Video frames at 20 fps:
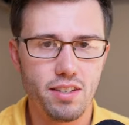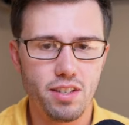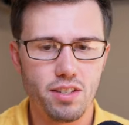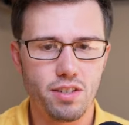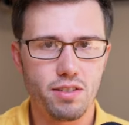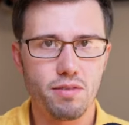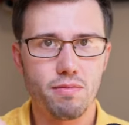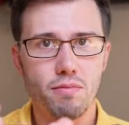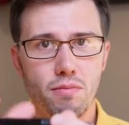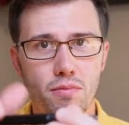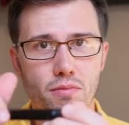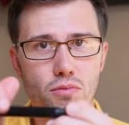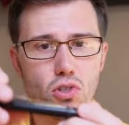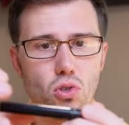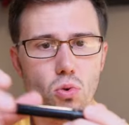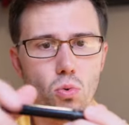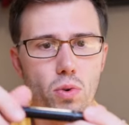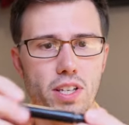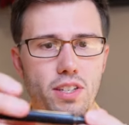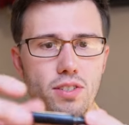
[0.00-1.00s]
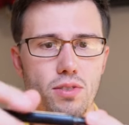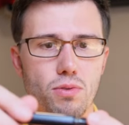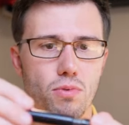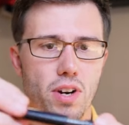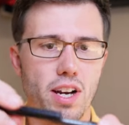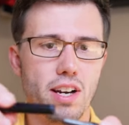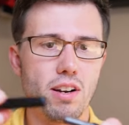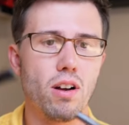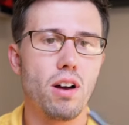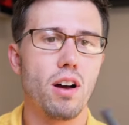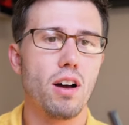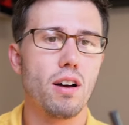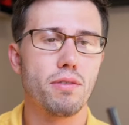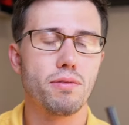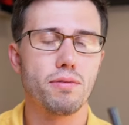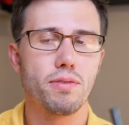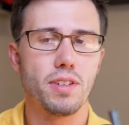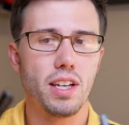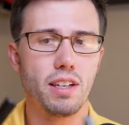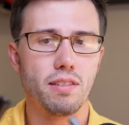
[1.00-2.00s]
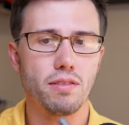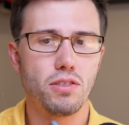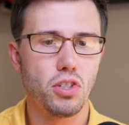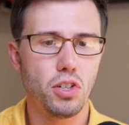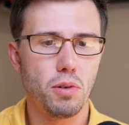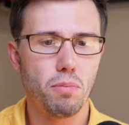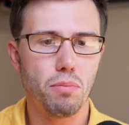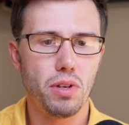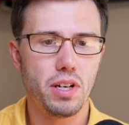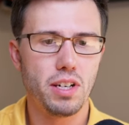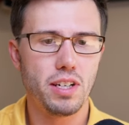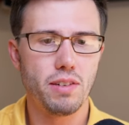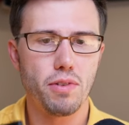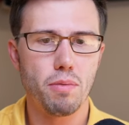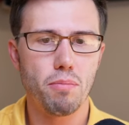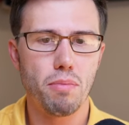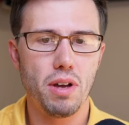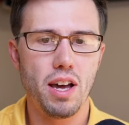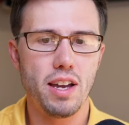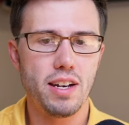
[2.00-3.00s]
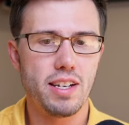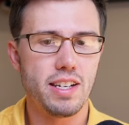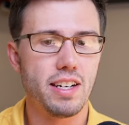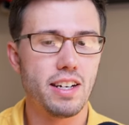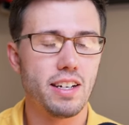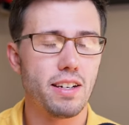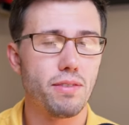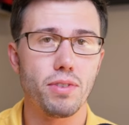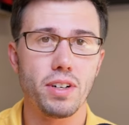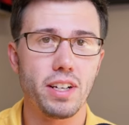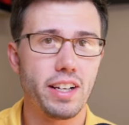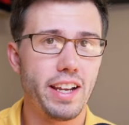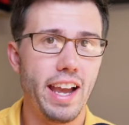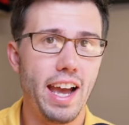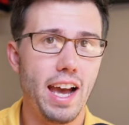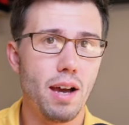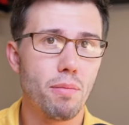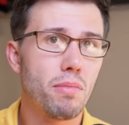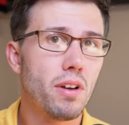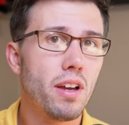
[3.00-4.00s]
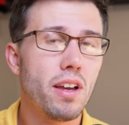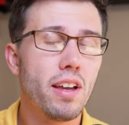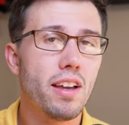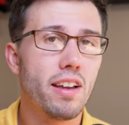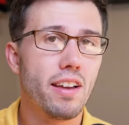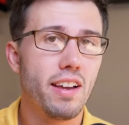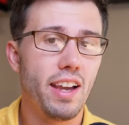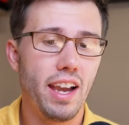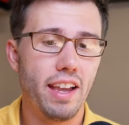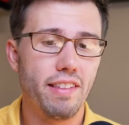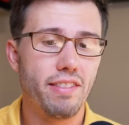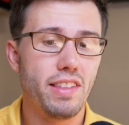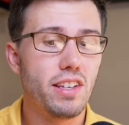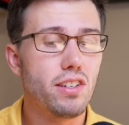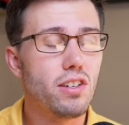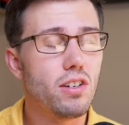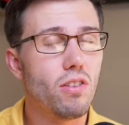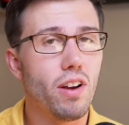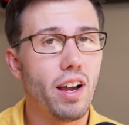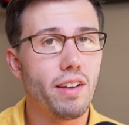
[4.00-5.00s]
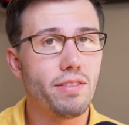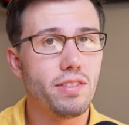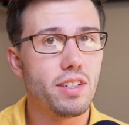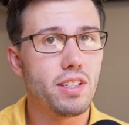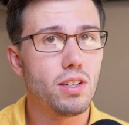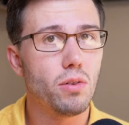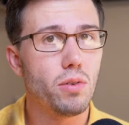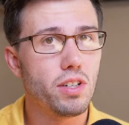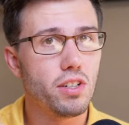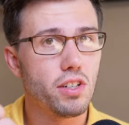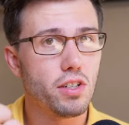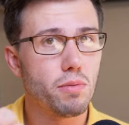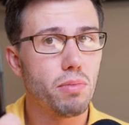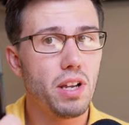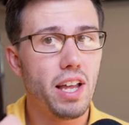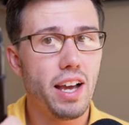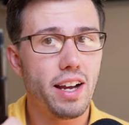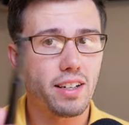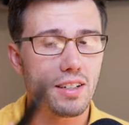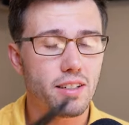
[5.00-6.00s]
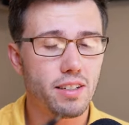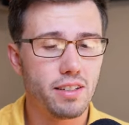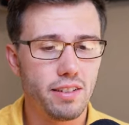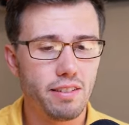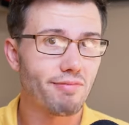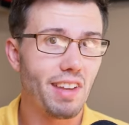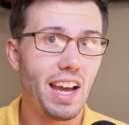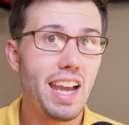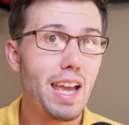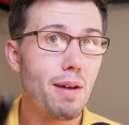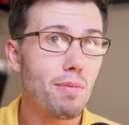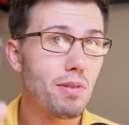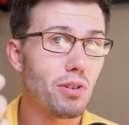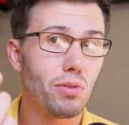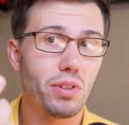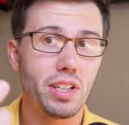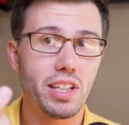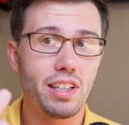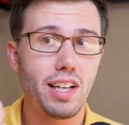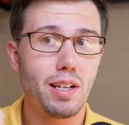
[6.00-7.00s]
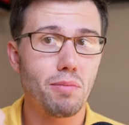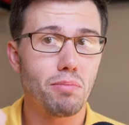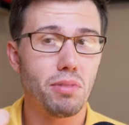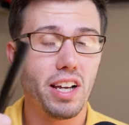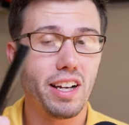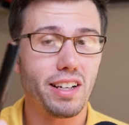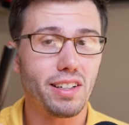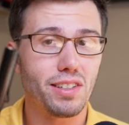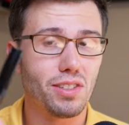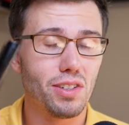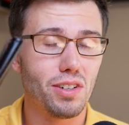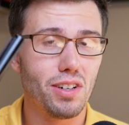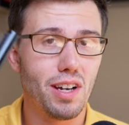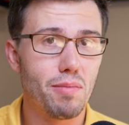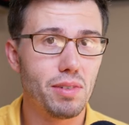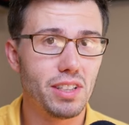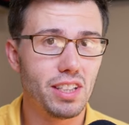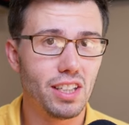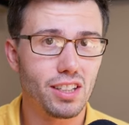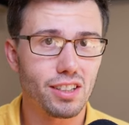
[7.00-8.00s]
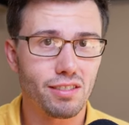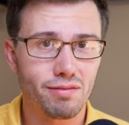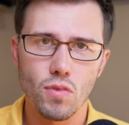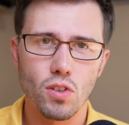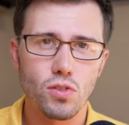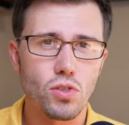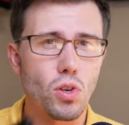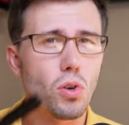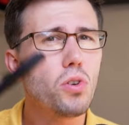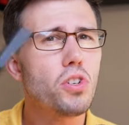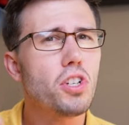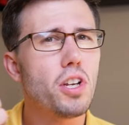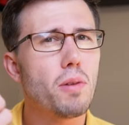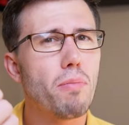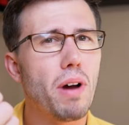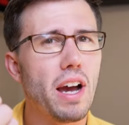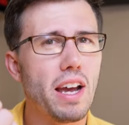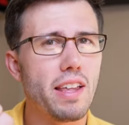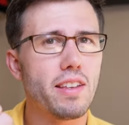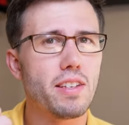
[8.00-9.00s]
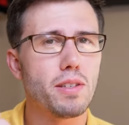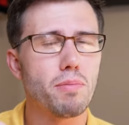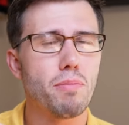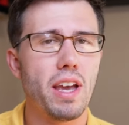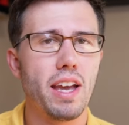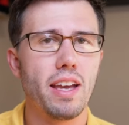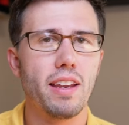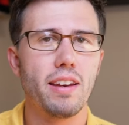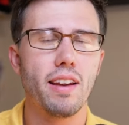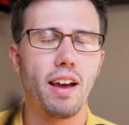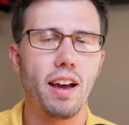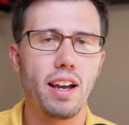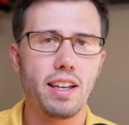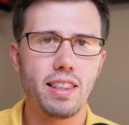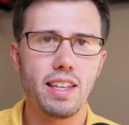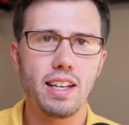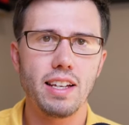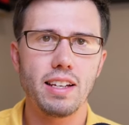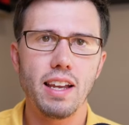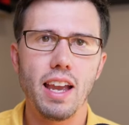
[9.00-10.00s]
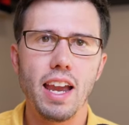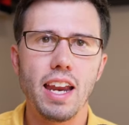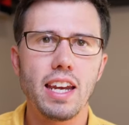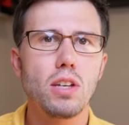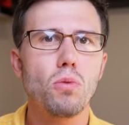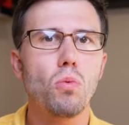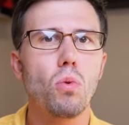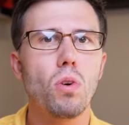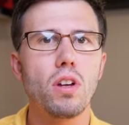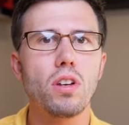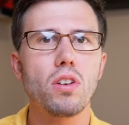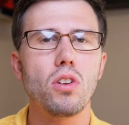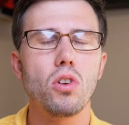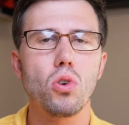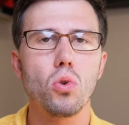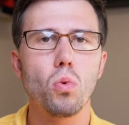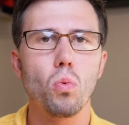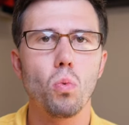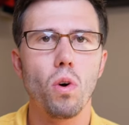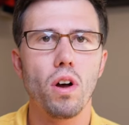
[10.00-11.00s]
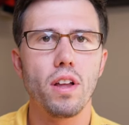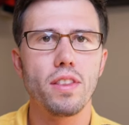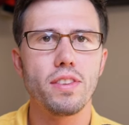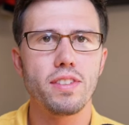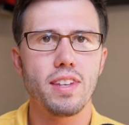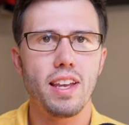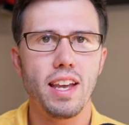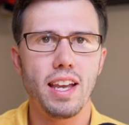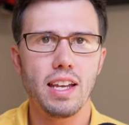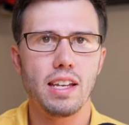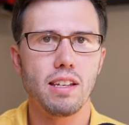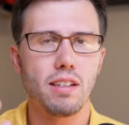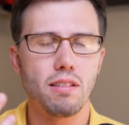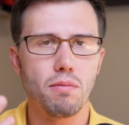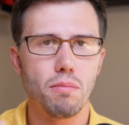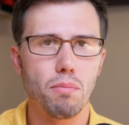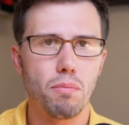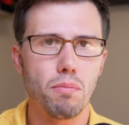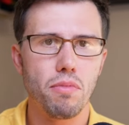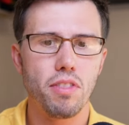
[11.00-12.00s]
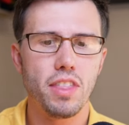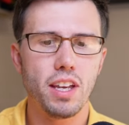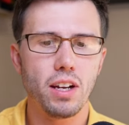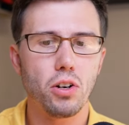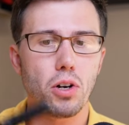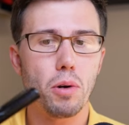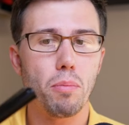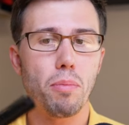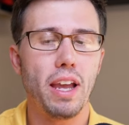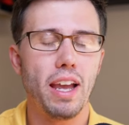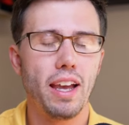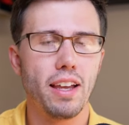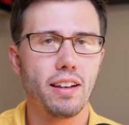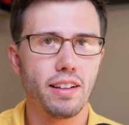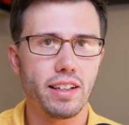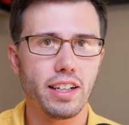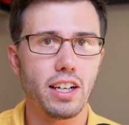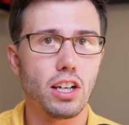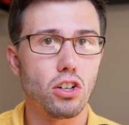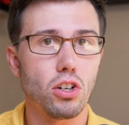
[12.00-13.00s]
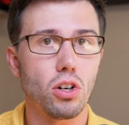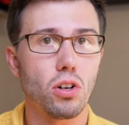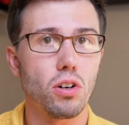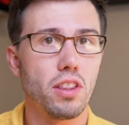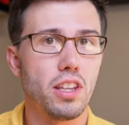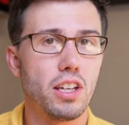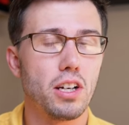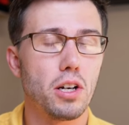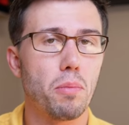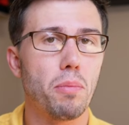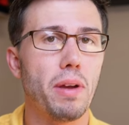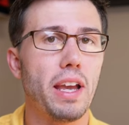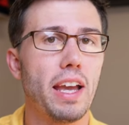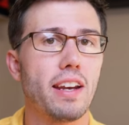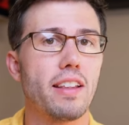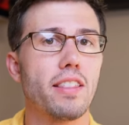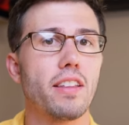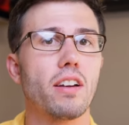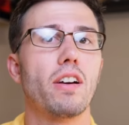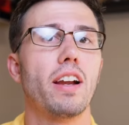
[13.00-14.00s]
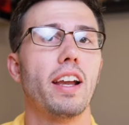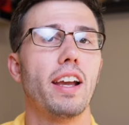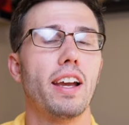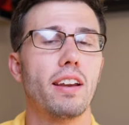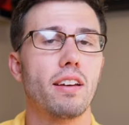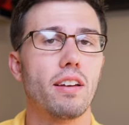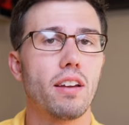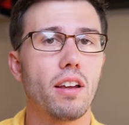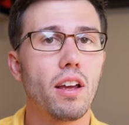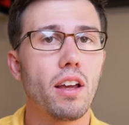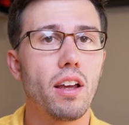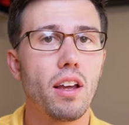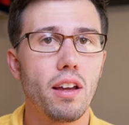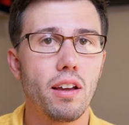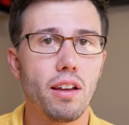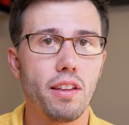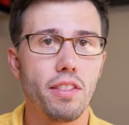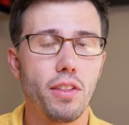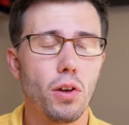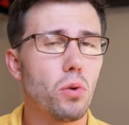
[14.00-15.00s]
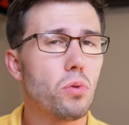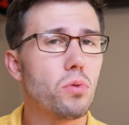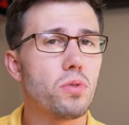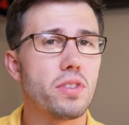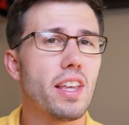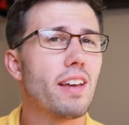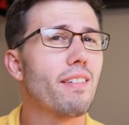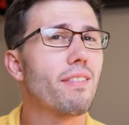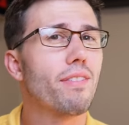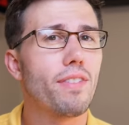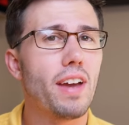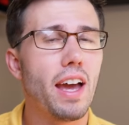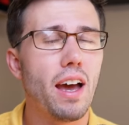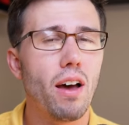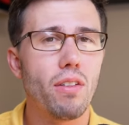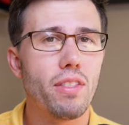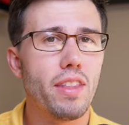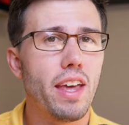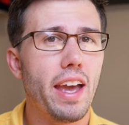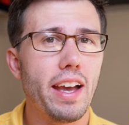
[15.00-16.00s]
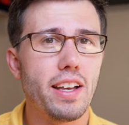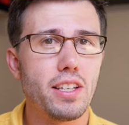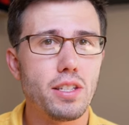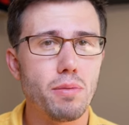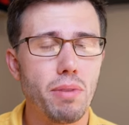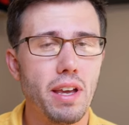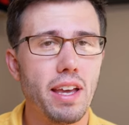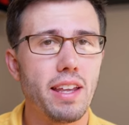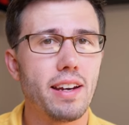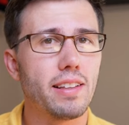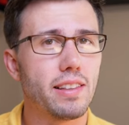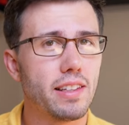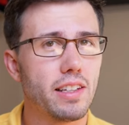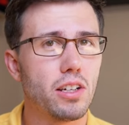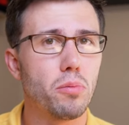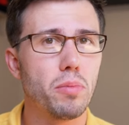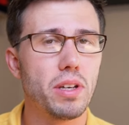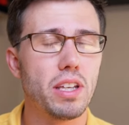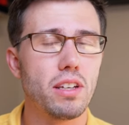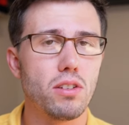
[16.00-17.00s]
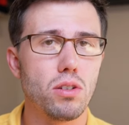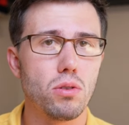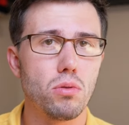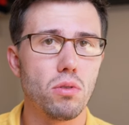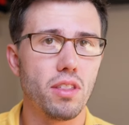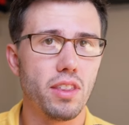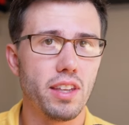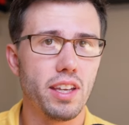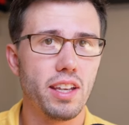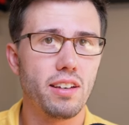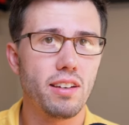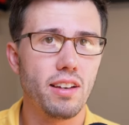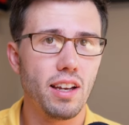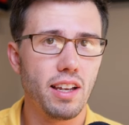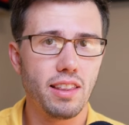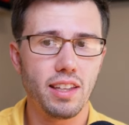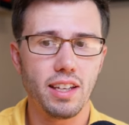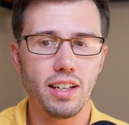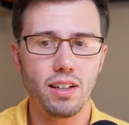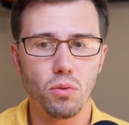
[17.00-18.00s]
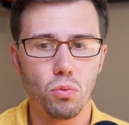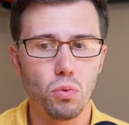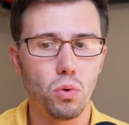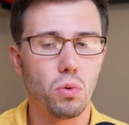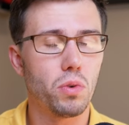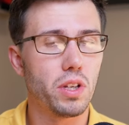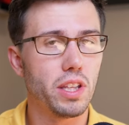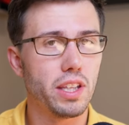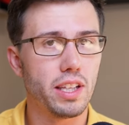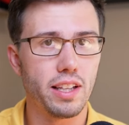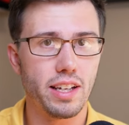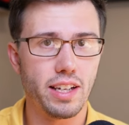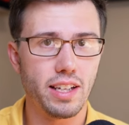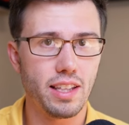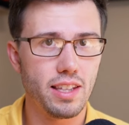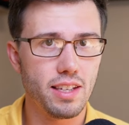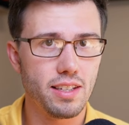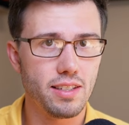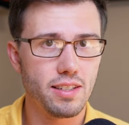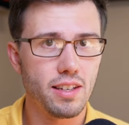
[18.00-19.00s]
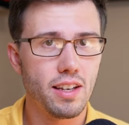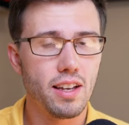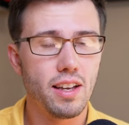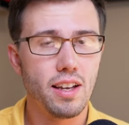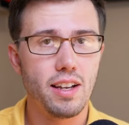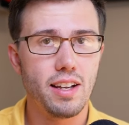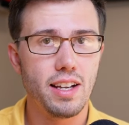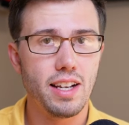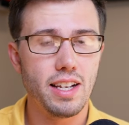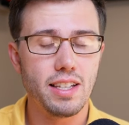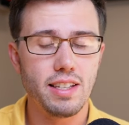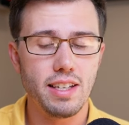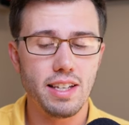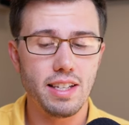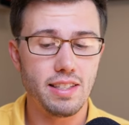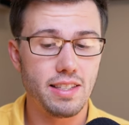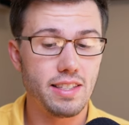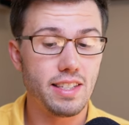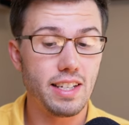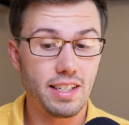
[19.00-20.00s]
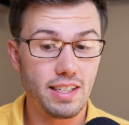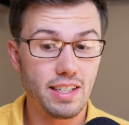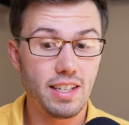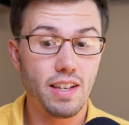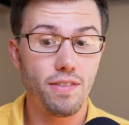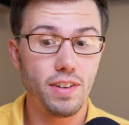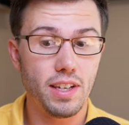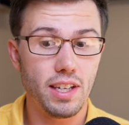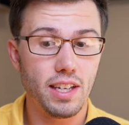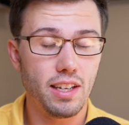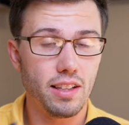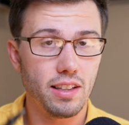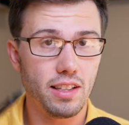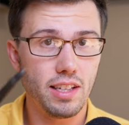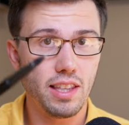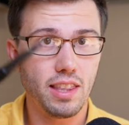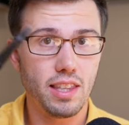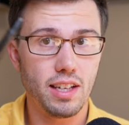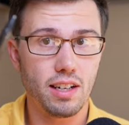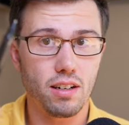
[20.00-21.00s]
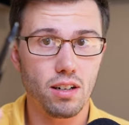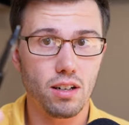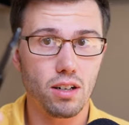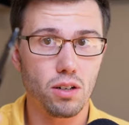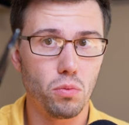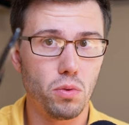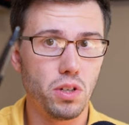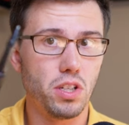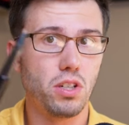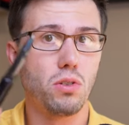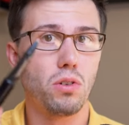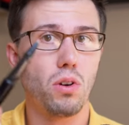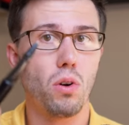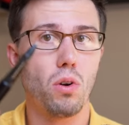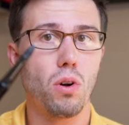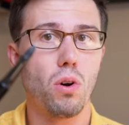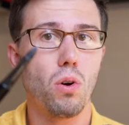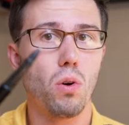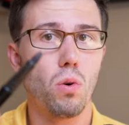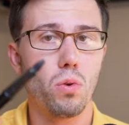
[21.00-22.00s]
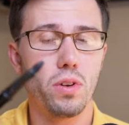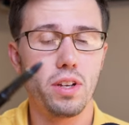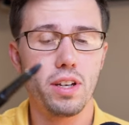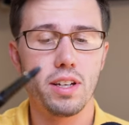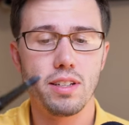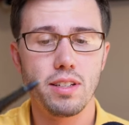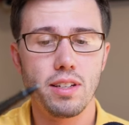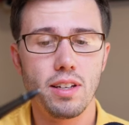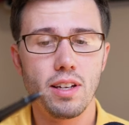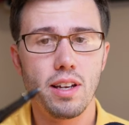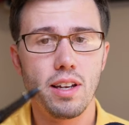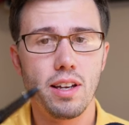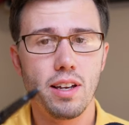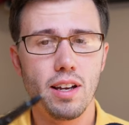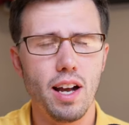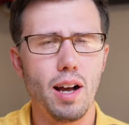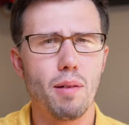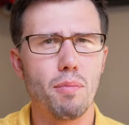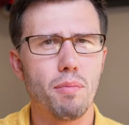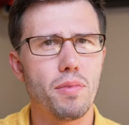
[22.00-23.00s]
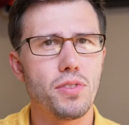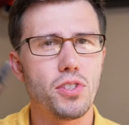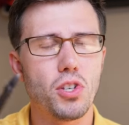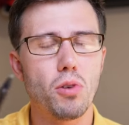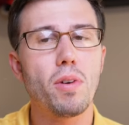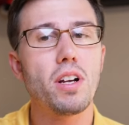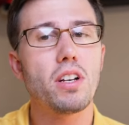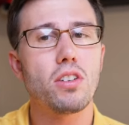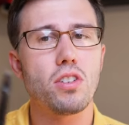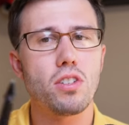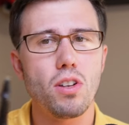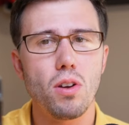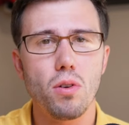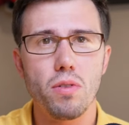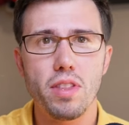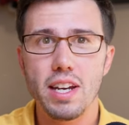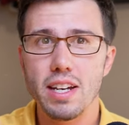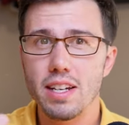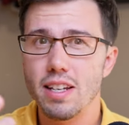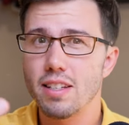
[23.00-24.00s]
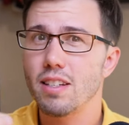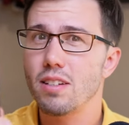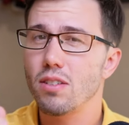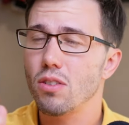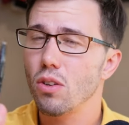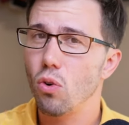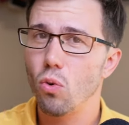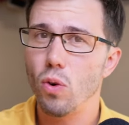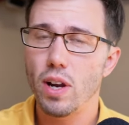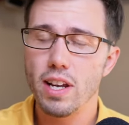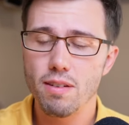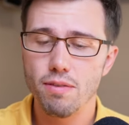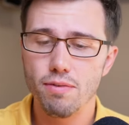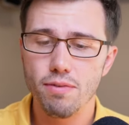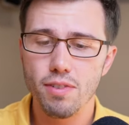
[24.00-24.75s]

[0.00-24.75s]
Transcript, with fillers: just twists right off and you can put a different body in a different cap and then you don't have to deal with just black. I happen to really like black, so I'm in luck. So who should buy this pen? I think anyone who wants a thicker pen, like a girthier pen in their hand. Those that found the S Pen a little bit too thin, I think will really like this. It, it's significantly thicker when you go to hold it. Um, so much so that it doesn't quite